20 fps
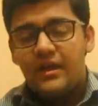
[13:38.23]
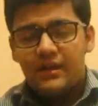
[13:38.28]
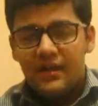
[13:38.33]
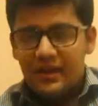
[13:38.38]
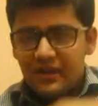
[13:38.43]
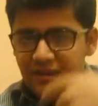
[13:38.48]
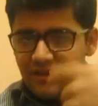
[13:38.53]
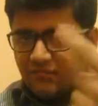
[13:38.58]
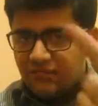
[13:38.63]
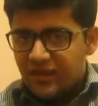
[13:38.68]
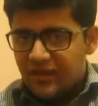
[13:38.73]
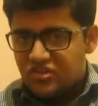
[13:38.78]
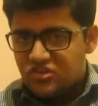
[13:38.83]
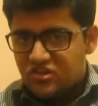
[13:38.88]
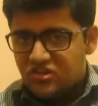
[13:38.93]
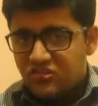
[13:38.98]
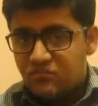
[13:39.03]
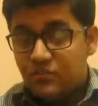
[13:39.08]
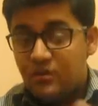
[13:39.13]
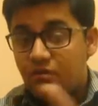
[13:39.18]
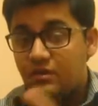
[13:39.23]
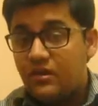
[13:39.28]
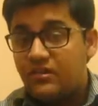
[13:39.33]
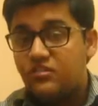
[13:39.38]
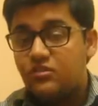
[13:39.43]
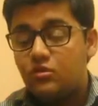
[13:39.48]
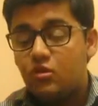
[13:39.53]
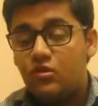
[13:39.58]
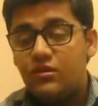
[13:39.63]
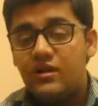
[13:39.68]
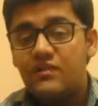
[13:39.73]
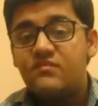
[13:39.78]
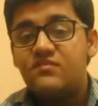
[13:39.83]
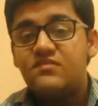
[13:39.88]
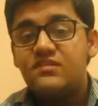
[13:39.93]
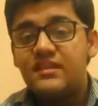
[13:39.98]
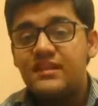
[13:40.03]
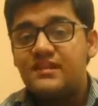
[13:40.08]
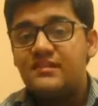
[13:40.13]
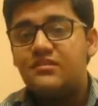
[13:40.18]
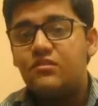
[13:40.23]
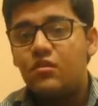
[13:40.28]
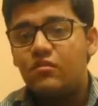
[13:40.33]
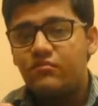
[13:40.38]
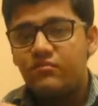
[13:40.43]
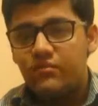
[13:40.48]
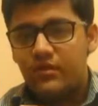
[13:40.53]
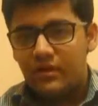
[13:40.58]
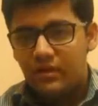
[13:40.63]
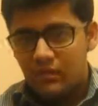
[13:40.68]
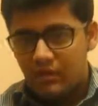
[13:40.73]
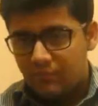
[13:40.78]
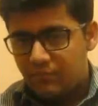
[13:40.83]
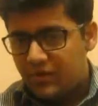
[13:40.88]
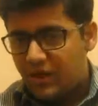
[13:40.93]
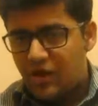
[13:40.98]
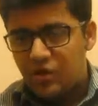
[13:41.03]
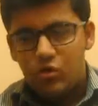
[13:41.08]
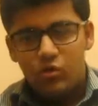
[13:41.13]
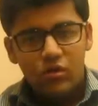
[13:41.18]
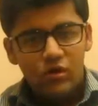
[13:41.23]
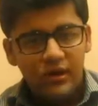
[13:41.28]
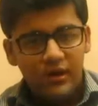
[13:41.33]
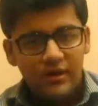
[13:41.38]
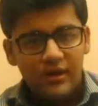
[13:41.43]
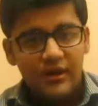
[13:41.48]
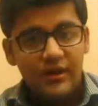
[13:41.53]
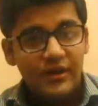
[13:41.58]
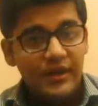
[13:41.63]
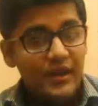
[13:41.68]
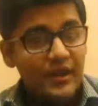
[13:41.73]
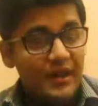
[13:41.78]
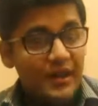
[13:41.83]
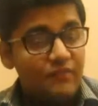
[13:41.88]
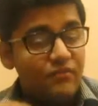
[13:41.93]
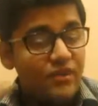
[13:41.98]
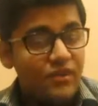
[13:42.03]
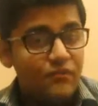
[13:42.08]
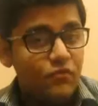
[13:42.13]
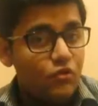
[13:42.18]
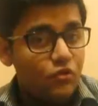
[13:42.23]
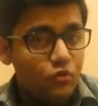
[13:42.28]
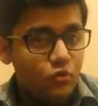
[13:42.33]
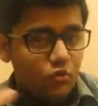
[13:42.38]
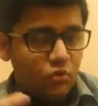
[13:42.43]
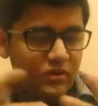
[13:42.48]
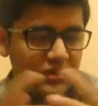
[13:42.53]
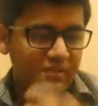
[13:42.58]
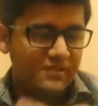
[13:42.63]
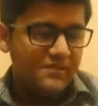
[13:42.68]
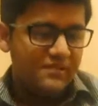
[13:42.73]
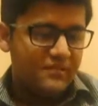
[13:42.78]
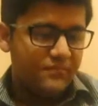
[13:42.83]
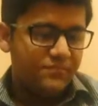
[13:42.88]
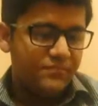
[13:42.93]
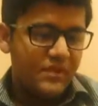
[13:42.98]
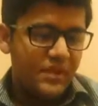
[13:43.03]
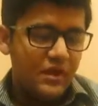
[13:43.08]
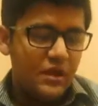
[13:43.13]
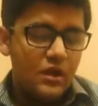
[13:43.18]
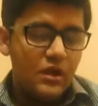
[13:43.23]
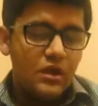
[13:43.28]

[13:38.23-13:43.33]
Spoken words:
and can give lectures but does not have skills of piano or guitar can never give you tutorials.